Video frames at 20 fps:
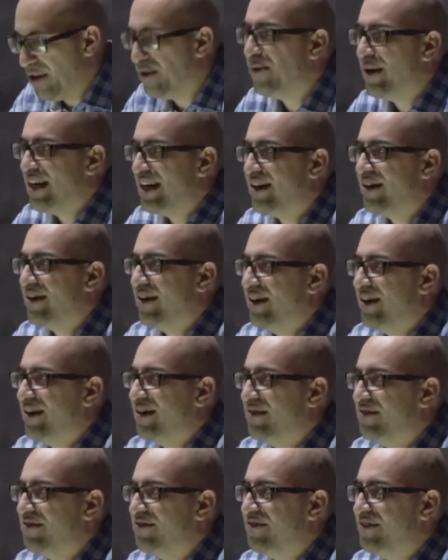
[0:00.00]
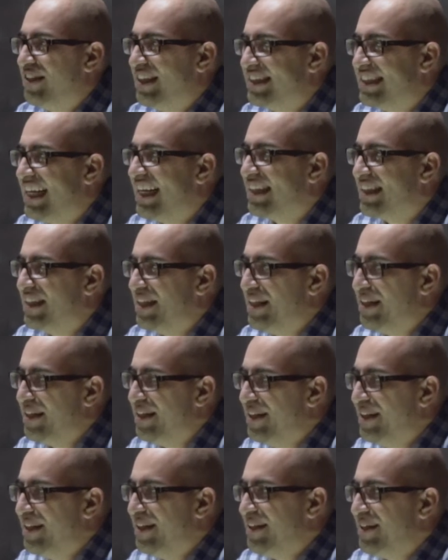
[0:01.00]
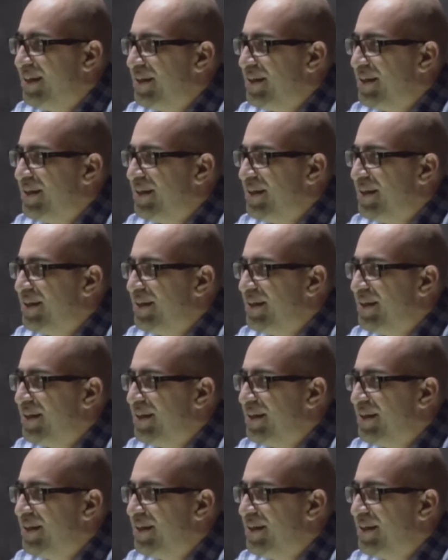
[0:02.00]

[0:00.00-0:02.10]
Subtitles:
aware of exactly